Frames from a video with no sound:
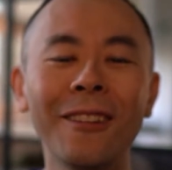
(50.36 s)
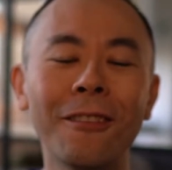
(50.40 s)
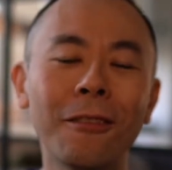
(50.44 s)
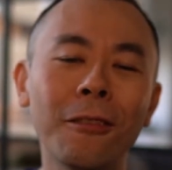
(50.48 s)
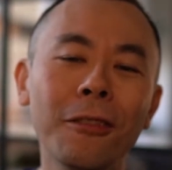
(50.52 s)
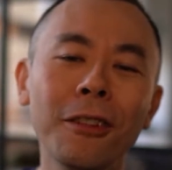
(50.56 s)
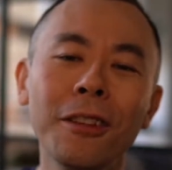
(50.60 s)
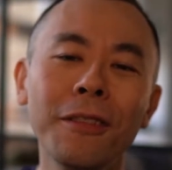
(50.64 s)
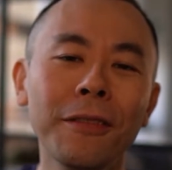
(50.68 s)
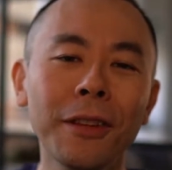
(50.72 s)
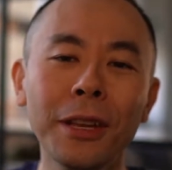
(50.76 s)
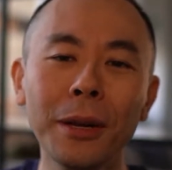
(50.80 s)

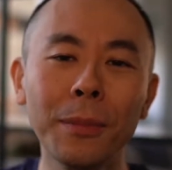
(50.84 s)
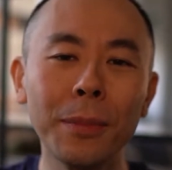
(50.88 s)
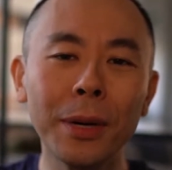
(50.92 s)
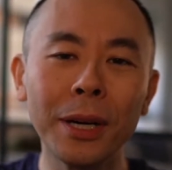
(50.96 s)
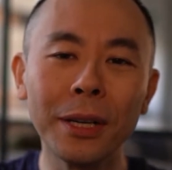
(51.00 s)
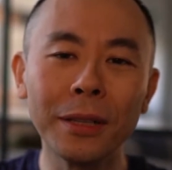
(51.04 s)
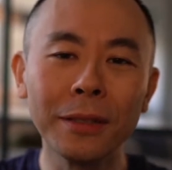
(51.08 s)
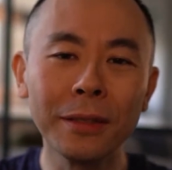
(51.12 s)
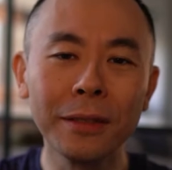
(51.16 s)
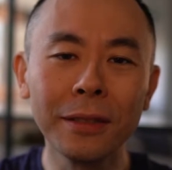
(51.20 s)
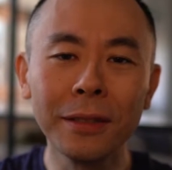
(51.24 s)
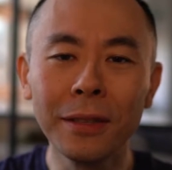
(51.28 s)
or even
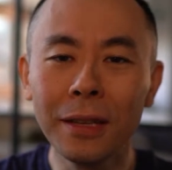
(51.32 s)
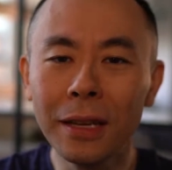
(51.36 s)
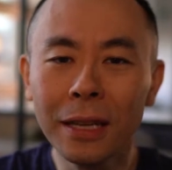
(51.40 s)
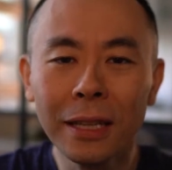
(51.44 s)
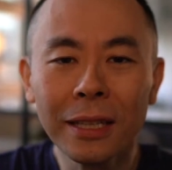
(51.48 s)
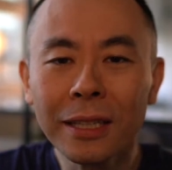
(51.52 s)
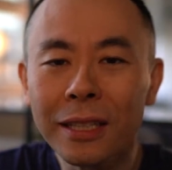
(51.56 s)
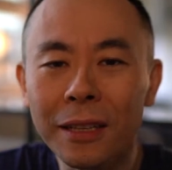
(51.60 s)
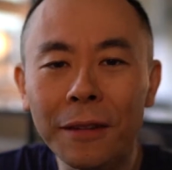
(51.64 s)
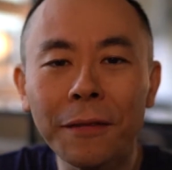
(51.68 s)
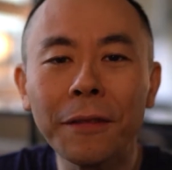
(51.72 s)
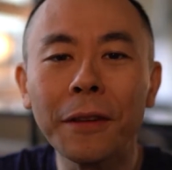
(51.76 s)
about
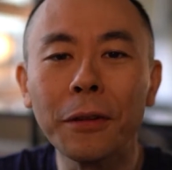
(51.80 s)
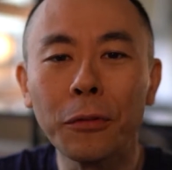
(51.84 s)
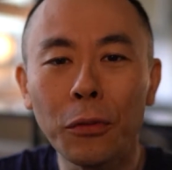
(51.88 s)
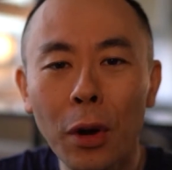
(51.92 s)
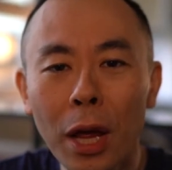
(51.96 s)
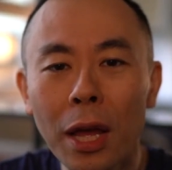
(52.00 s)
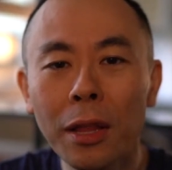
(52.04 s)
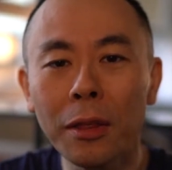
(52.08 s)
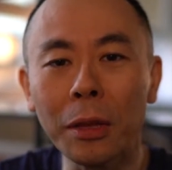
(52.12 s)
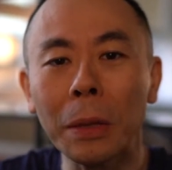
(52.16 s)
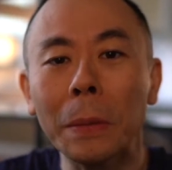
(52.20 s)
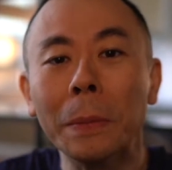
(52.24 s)
something
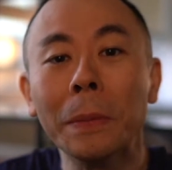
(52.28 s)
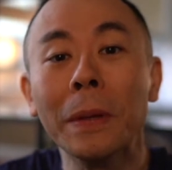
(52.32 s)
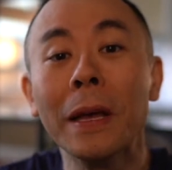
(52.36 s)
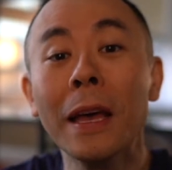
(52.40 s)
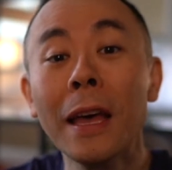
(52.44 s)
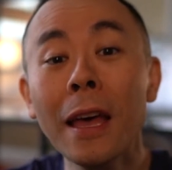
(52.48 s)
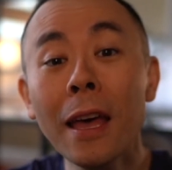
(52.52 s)
random.